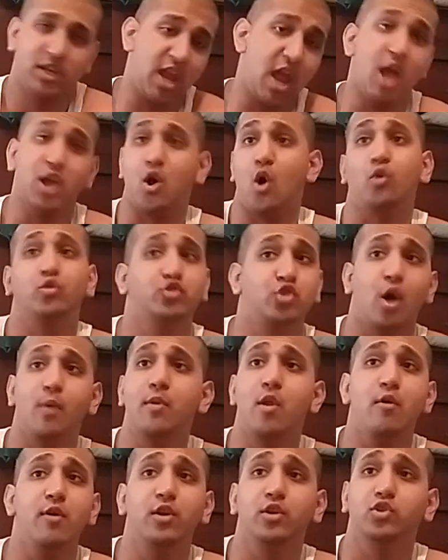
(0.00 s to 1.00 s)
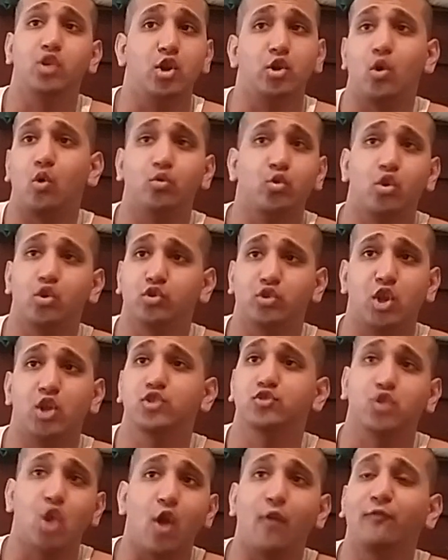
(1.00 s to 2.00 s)
Yeah, oh, WWE, they don't,
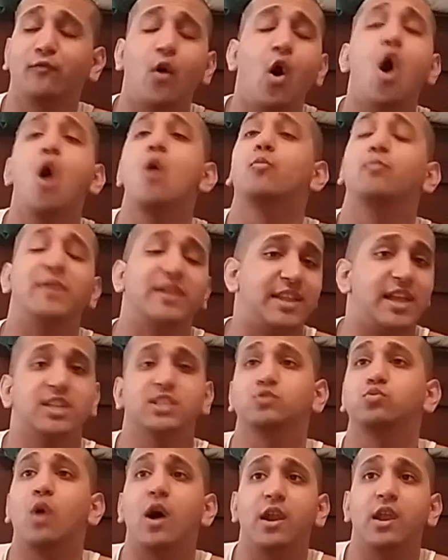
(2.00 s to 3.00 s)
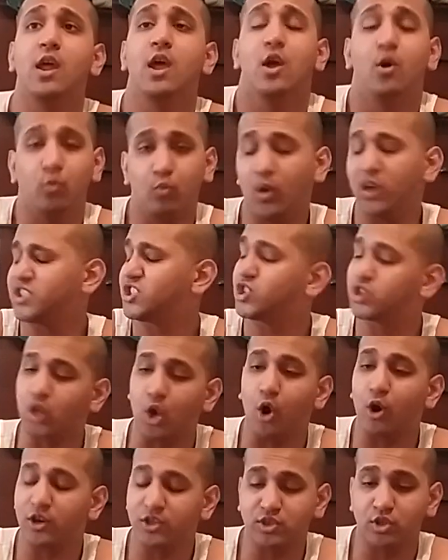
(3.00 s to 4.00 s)
it's their fault. But guess what? What
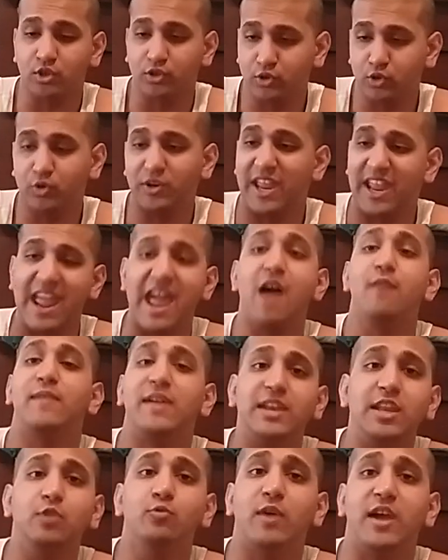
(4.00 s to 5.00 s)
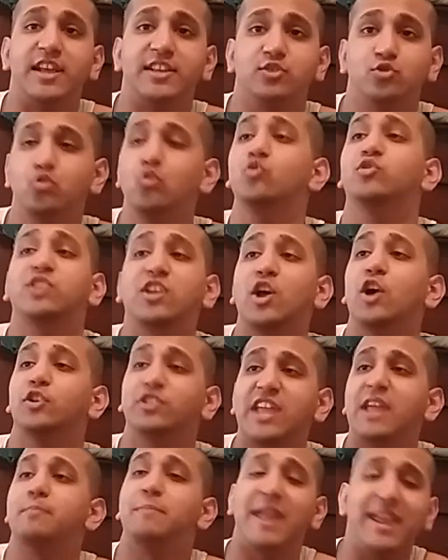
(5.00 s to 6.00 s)
stars do they have anyways? Who
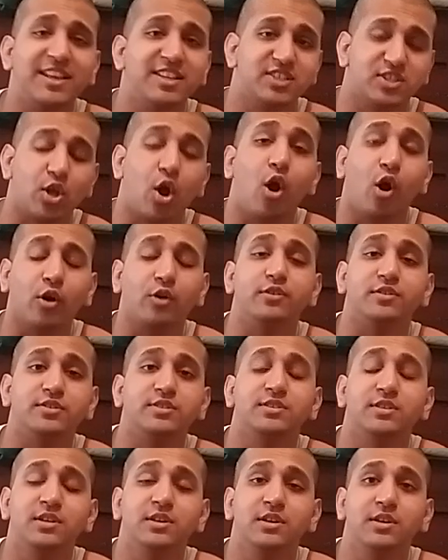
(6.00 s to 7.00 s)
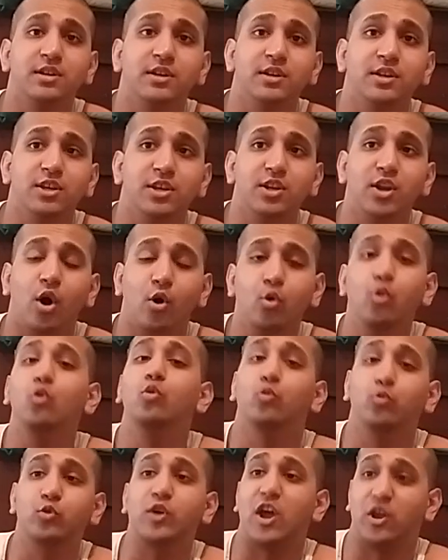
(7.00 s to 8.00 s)
could they make stars? You know,
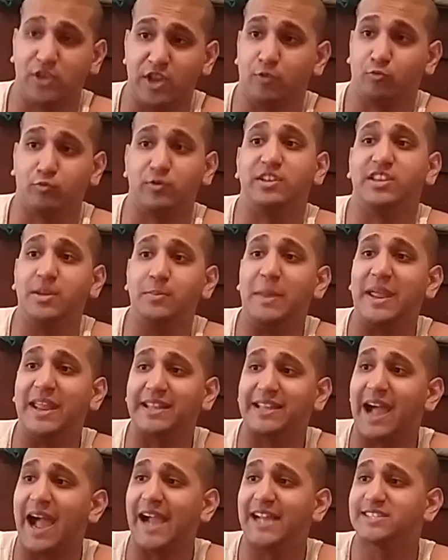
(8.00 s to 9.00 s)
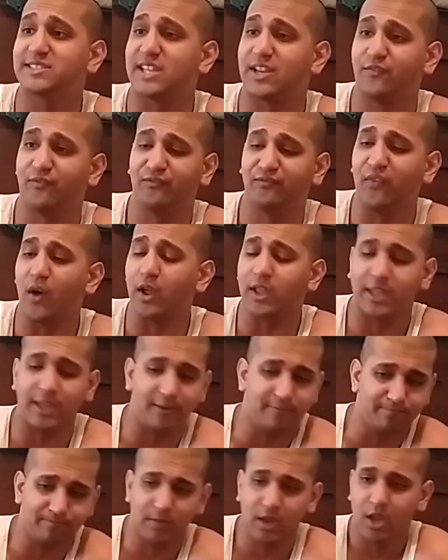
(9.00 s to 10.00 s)
who could they really make guys like
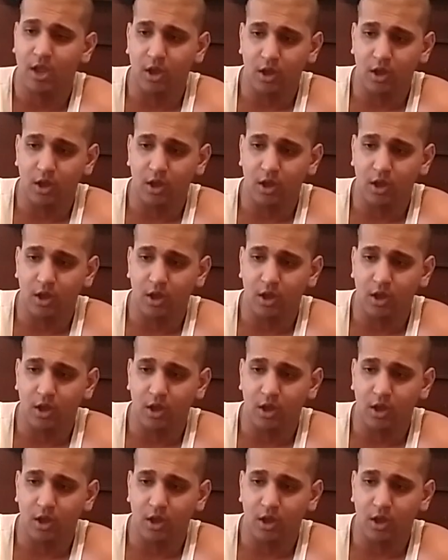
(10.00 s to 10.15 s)
fucking...